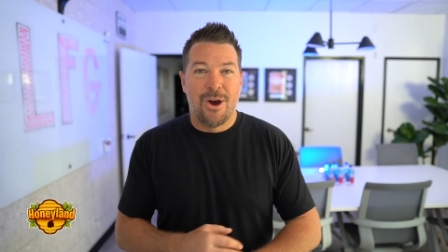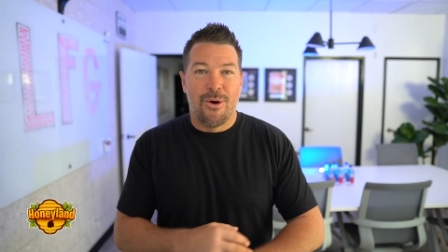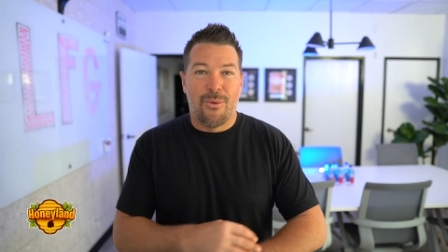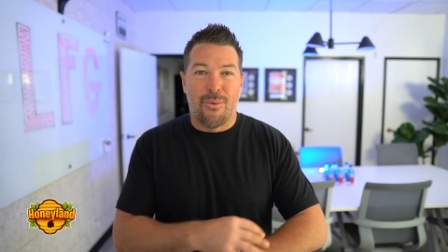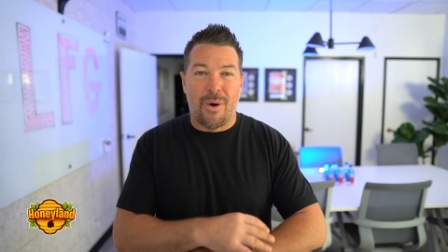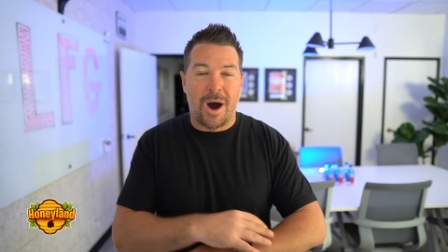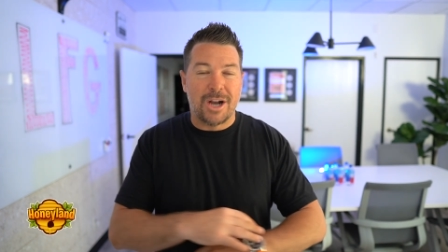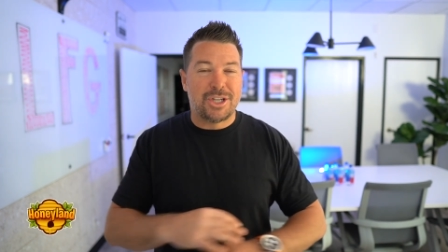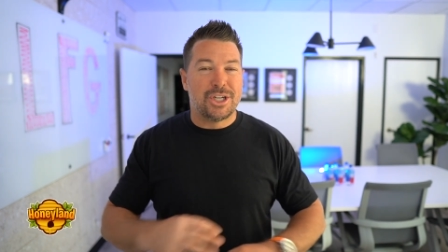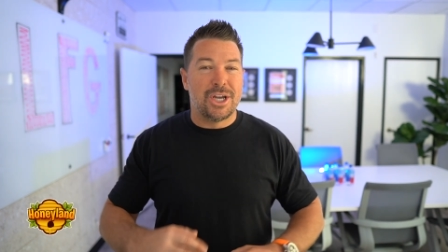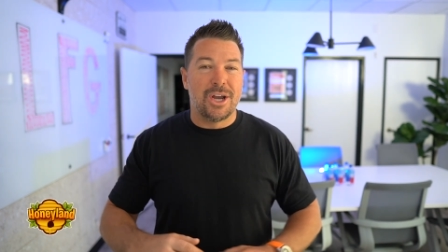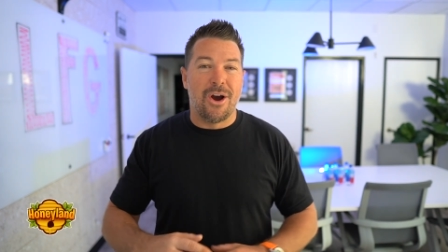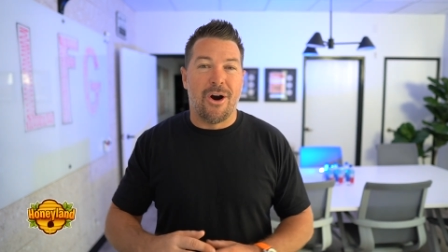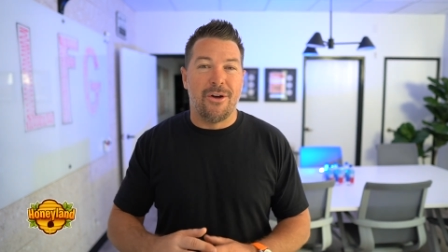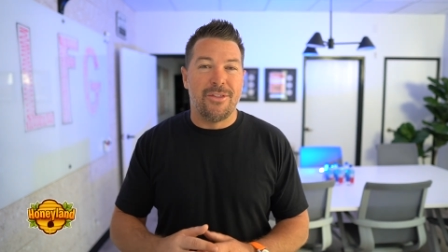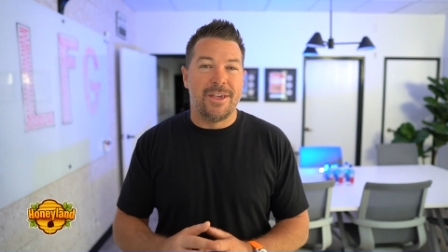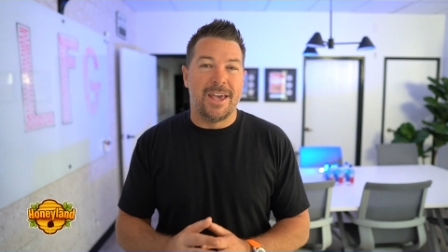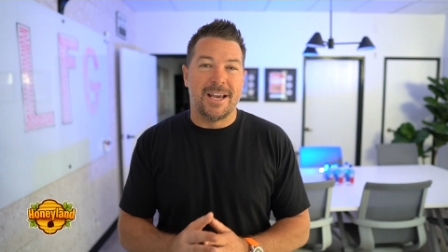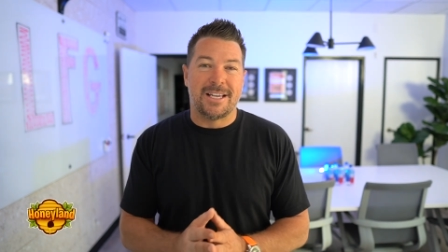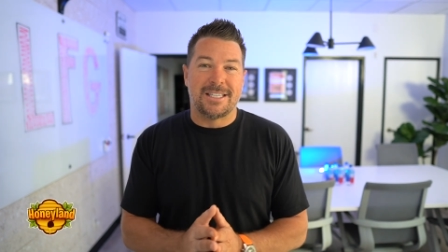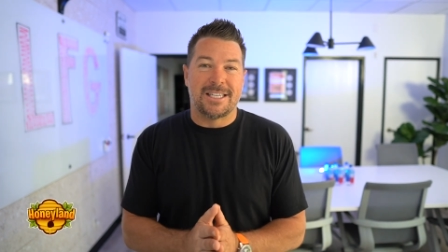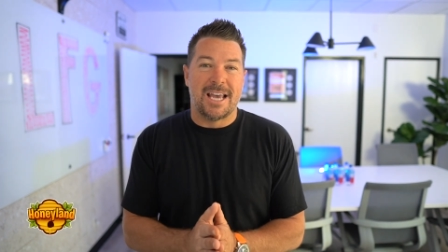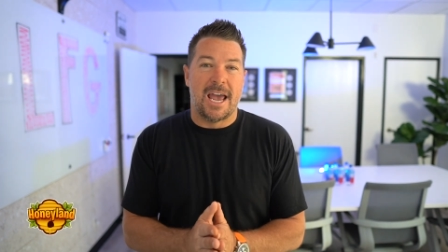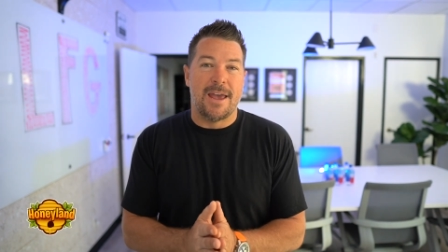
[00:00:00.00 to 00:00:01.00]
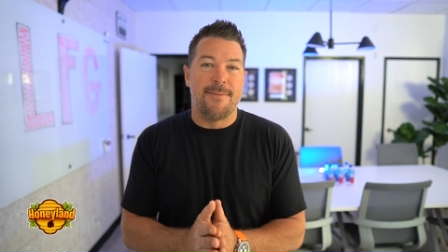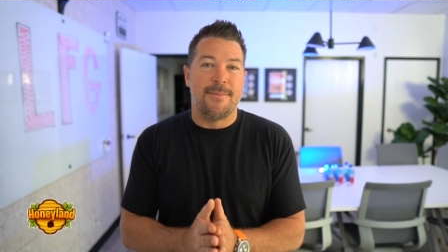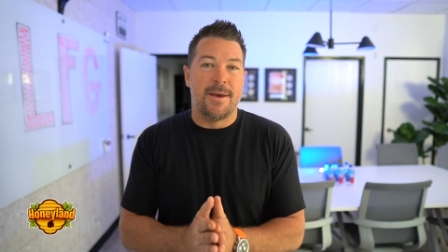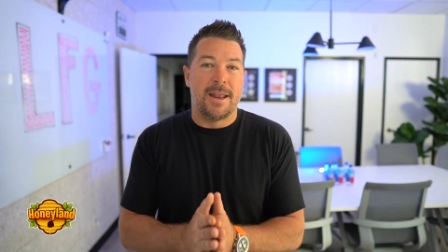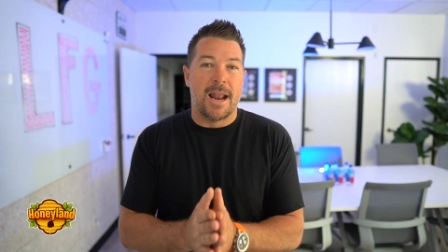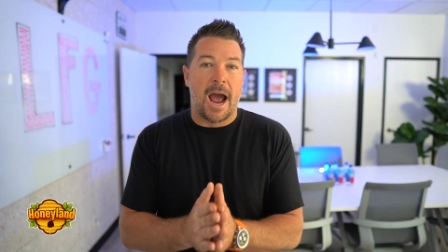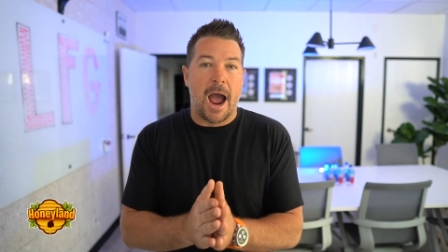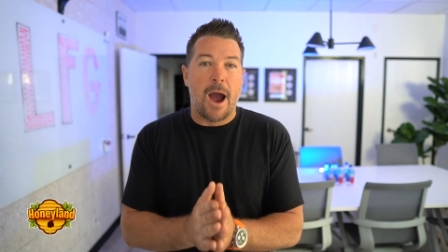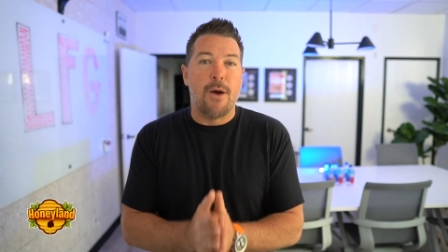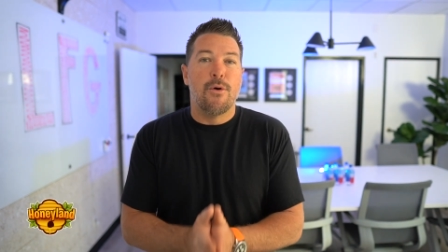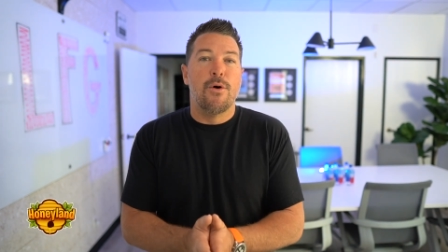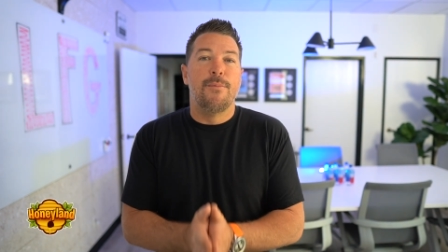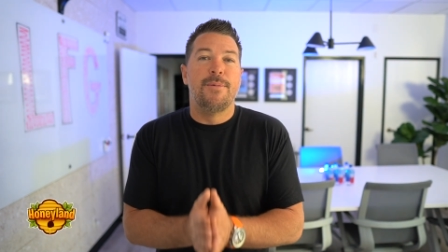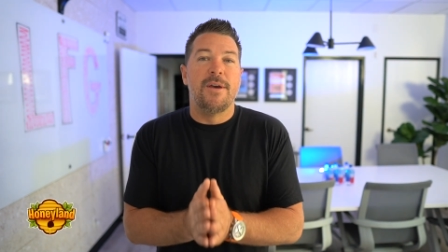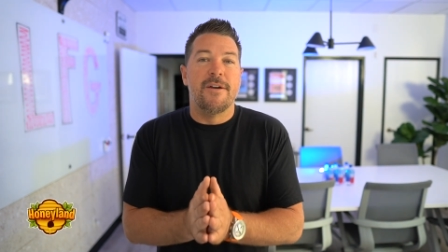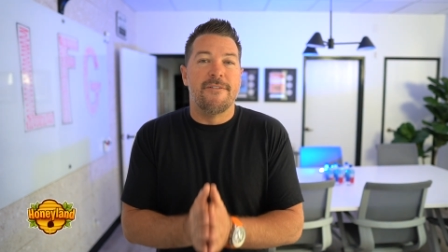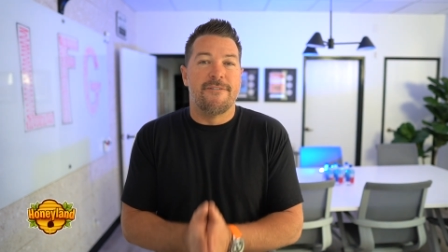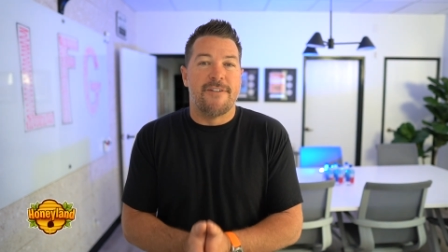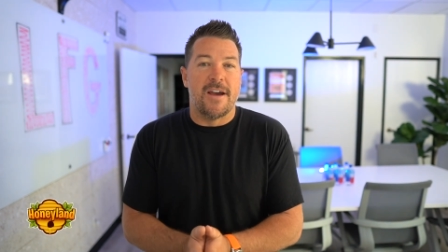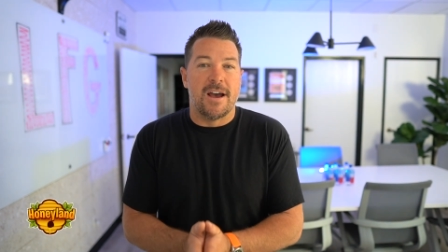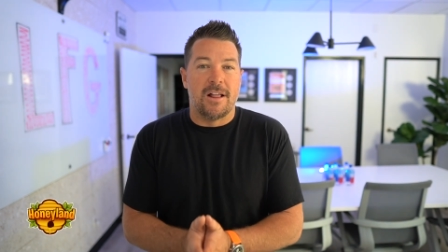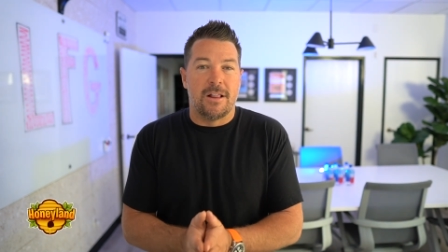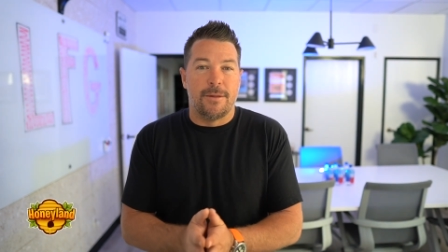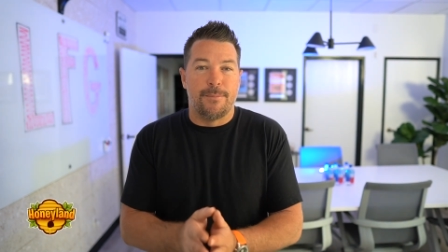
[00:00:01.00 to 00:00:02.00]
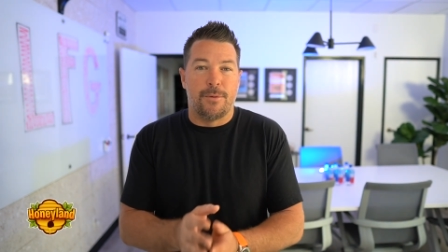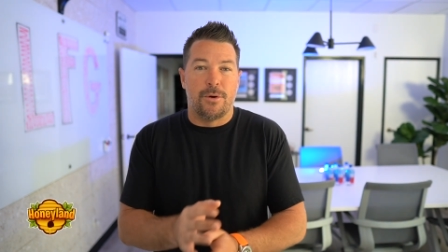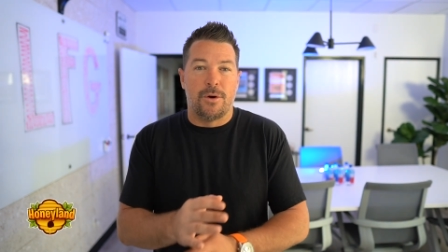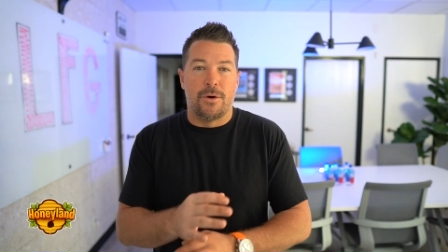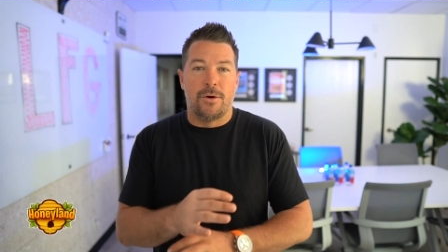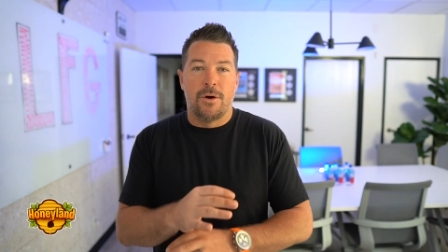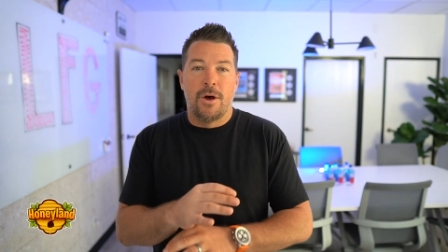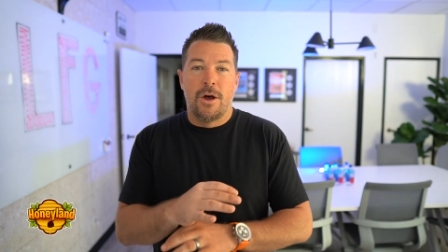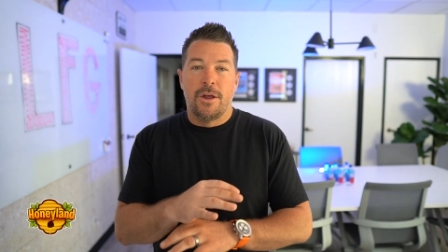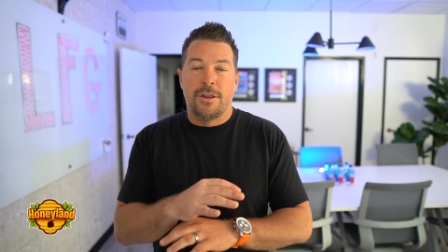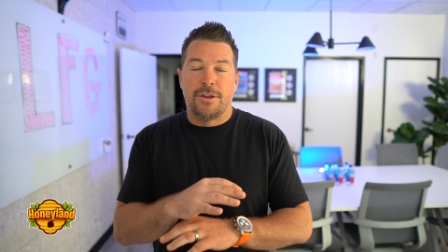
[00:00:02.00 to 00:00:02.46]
watching all the excitement. I will be available